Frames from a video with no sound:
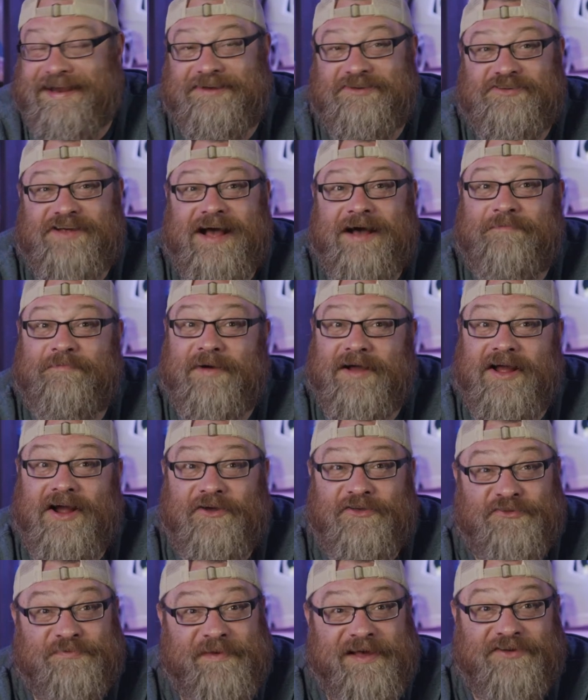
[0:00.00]
a job, but
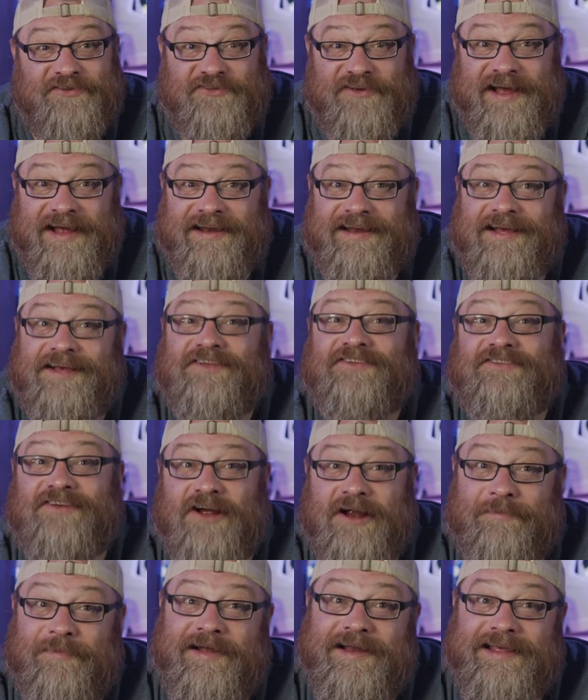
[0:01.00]
Carlos Beltran,
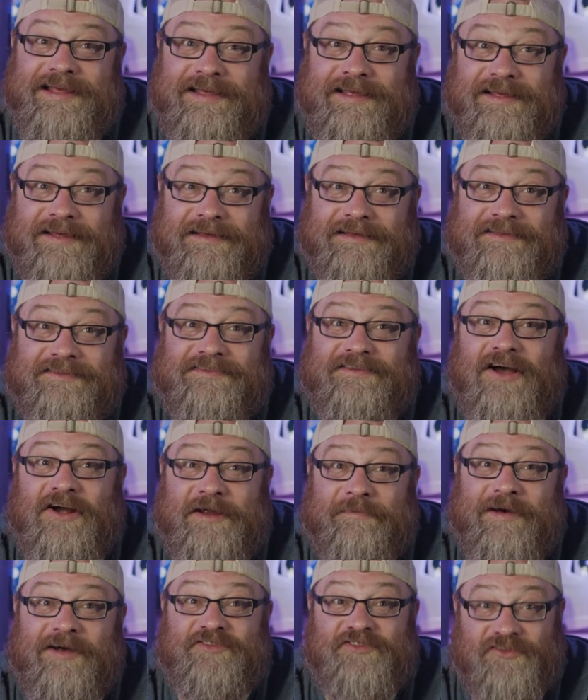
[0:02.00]
sorry, buddy. Yeah. Sorry
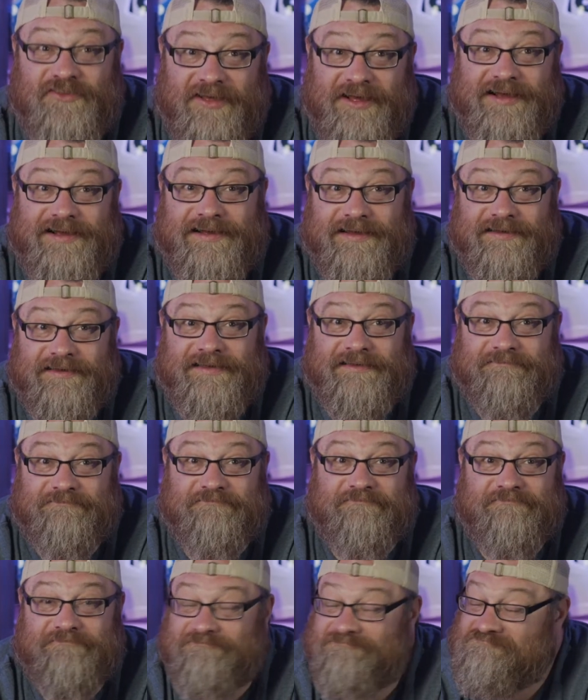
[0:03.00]
about your luck. You
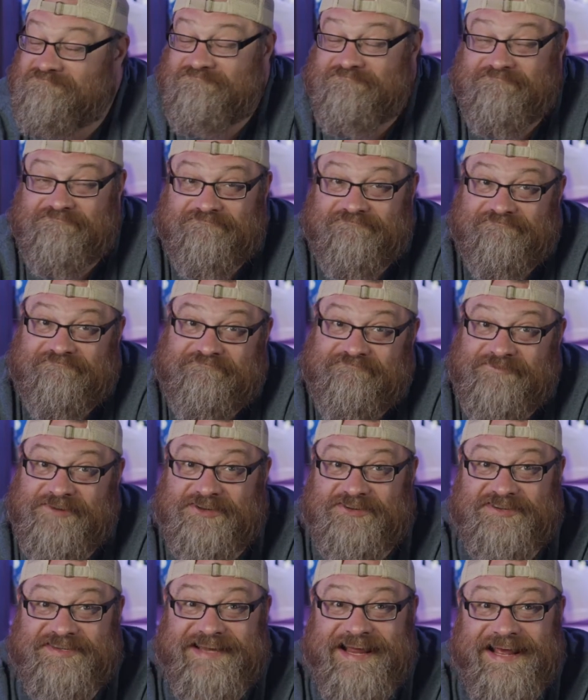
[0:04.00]
just ain't
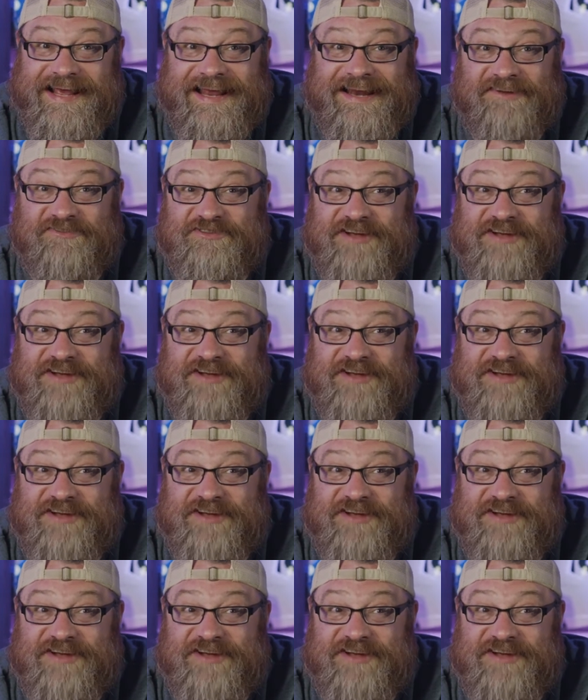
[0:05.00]
getting a